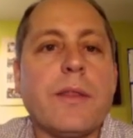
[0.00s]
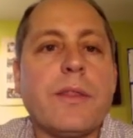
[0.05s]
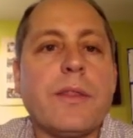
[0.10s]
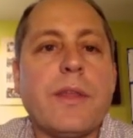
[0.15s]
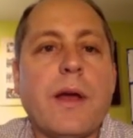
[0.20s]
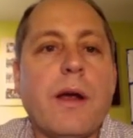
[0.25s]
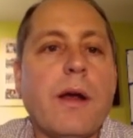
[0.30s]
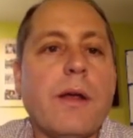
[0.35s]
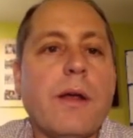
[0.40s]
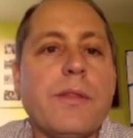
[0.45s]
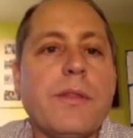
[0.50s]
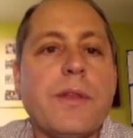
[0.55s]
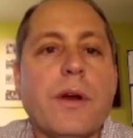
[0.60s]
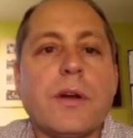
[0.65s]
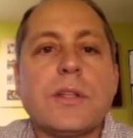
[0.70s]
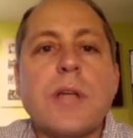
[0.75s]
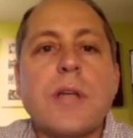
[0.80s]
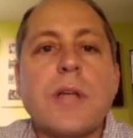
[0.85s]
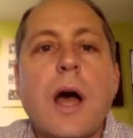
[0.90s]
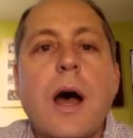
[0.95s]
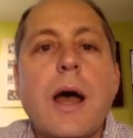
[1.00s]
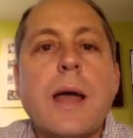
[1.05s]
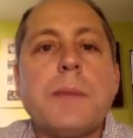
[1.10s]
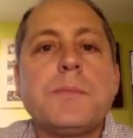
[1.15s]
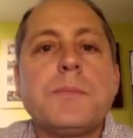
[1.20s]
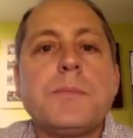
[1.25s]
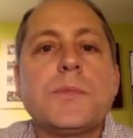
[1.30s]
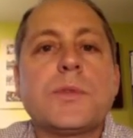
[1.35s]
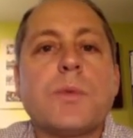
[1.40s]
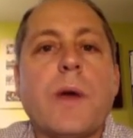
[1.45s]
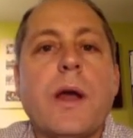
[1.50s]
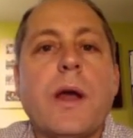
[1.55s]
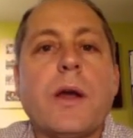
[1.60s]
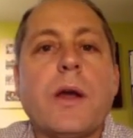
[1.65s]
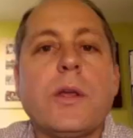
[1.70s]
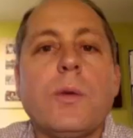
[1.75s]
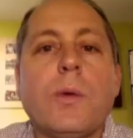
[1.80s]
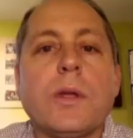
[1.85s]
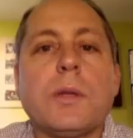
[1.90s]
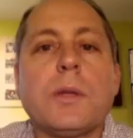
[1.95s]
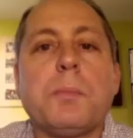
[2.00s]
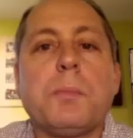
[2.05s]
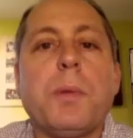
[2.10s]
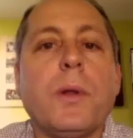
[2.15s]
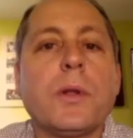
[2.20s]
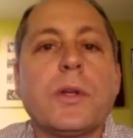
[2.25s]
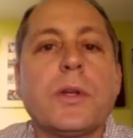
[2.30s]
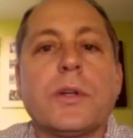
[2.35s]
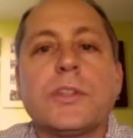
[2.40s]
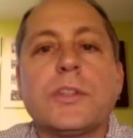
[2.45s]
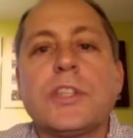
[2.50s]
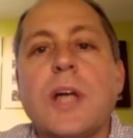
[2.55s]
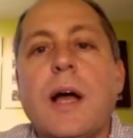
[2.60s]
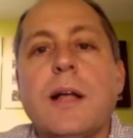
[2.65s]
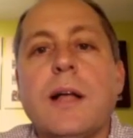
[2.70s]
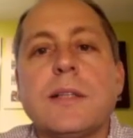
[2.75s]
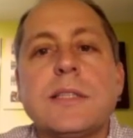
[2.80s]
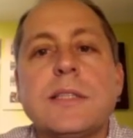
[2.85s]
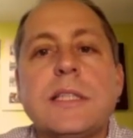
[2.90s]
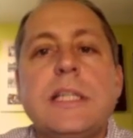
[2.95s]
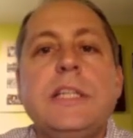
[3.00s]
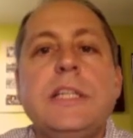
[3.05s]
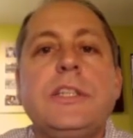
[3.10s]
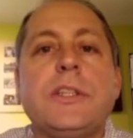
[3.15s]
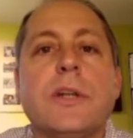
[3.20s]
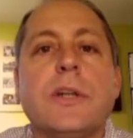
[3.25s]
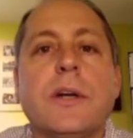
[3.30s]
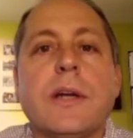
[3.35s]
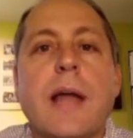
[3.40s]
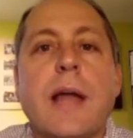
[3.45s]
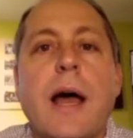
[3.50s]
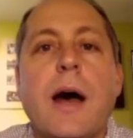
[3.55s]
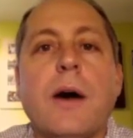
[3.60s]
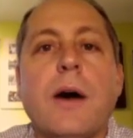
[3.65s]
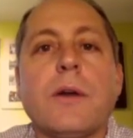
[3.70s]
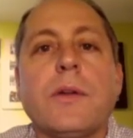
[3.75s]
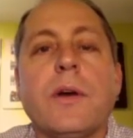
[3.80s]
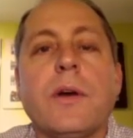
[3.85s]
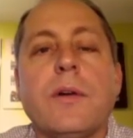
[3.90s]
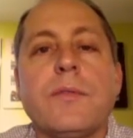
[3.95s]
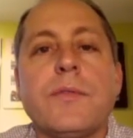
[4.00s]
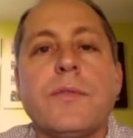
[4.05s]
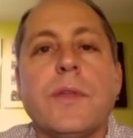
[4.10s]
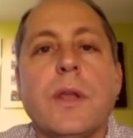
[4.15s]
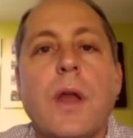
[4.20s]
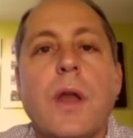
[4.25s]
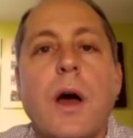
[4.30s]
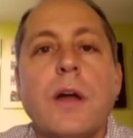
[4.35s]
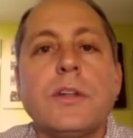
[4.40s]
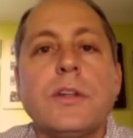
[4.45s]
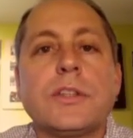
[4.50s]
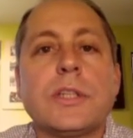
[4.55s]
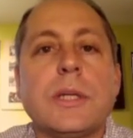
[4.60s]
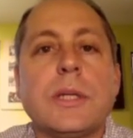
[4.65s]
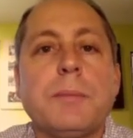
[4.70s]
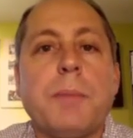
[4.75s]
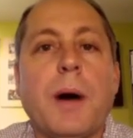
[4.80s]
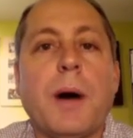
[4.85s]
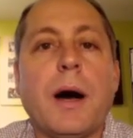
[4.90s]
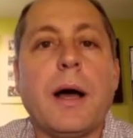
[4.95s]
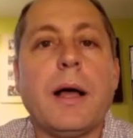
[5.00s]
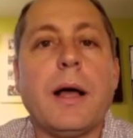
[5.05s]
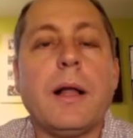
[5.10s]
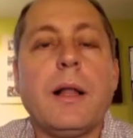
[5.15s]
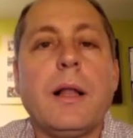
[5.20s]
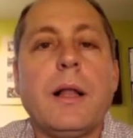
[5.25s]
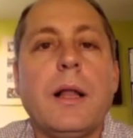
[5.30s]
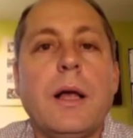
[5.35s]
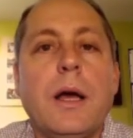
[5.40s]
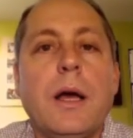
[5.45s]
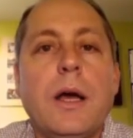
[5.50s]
There are times where you want to pull your child's t-shirt out of the laundry pile